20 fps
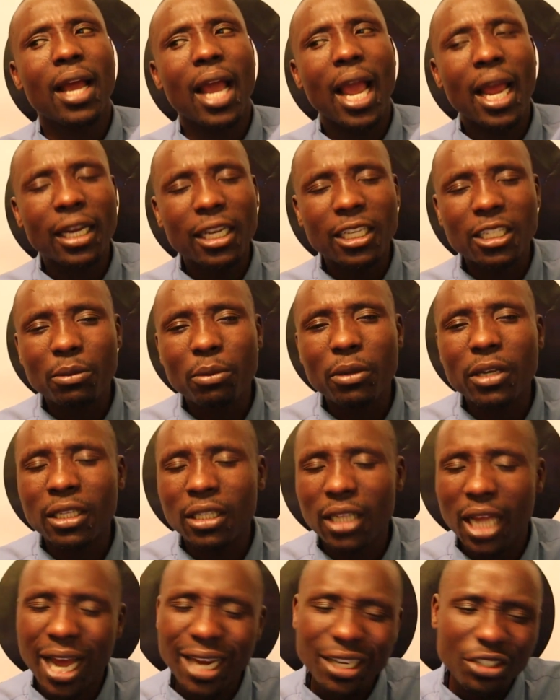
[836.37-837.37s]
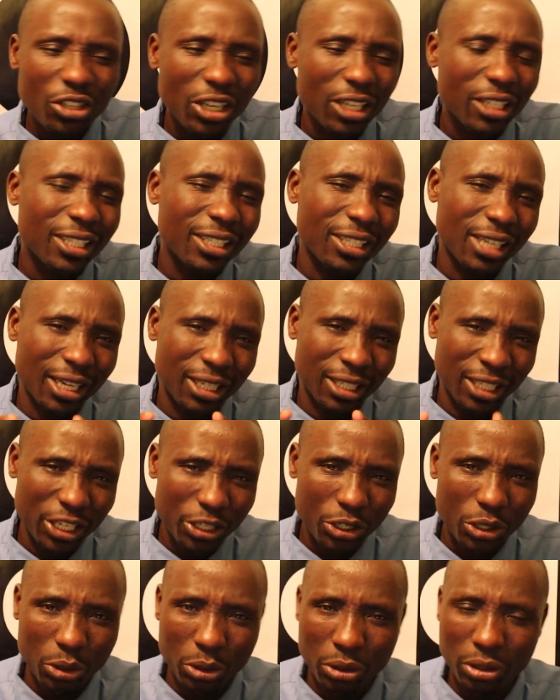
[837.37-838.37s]
and it's, it's handshake
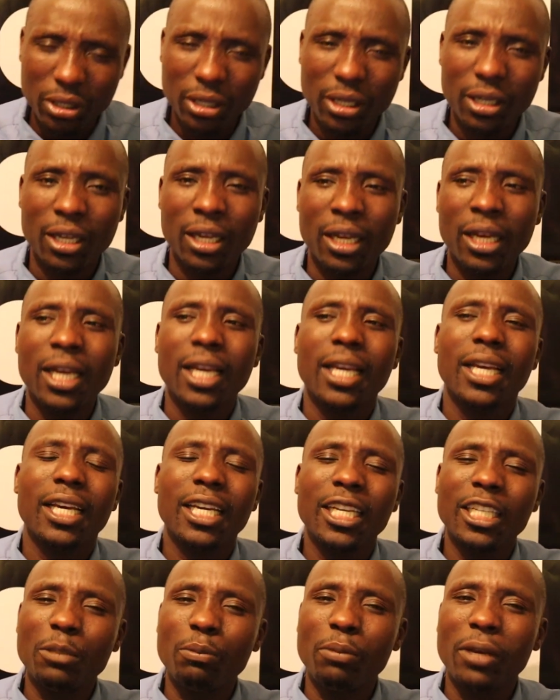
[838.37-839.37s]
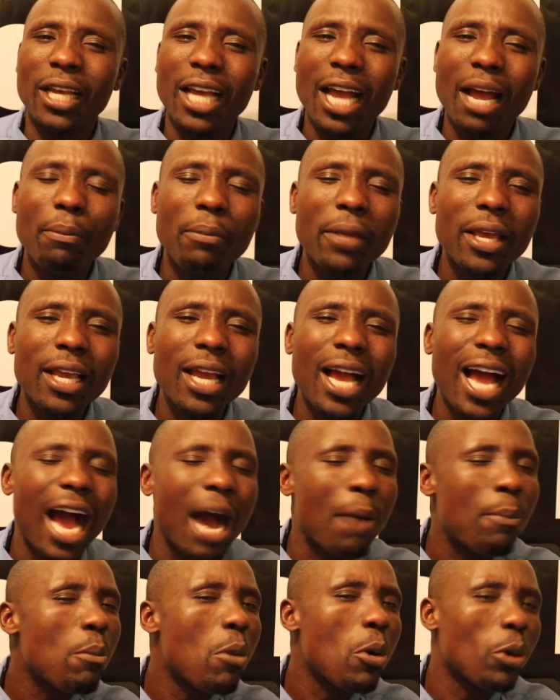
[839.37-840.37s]
tradition is becoming
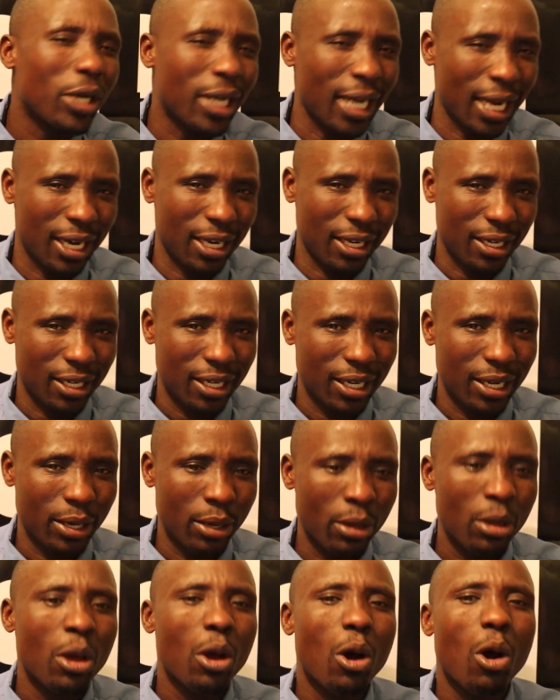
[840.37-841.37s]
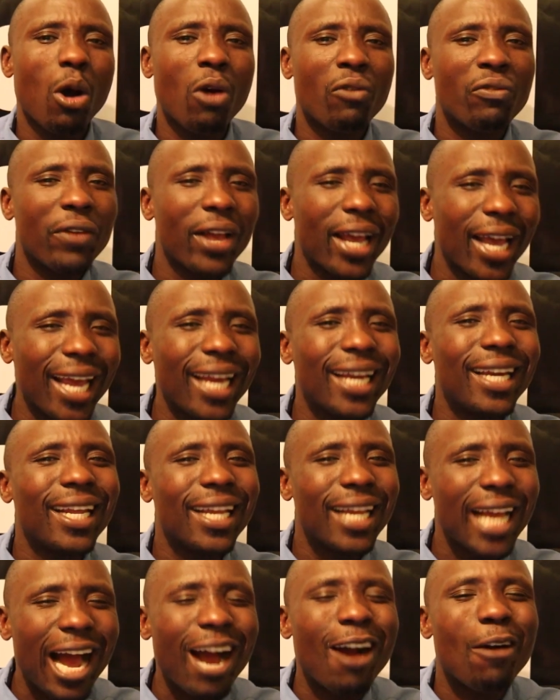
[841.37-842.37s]
a model of
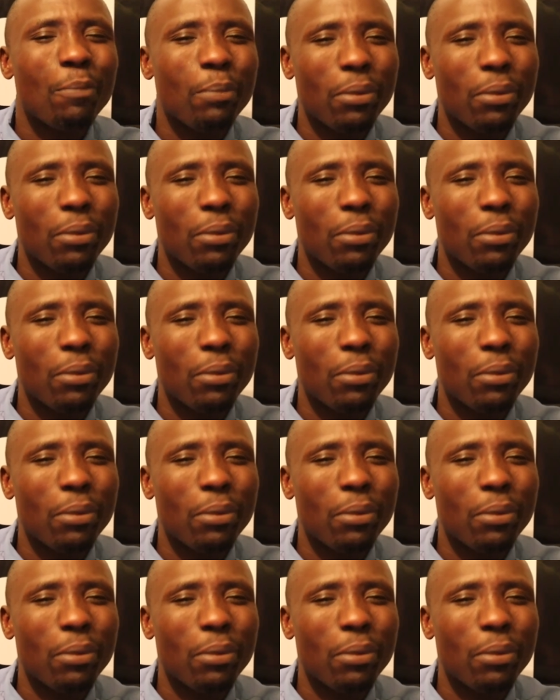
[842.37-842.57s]
ending our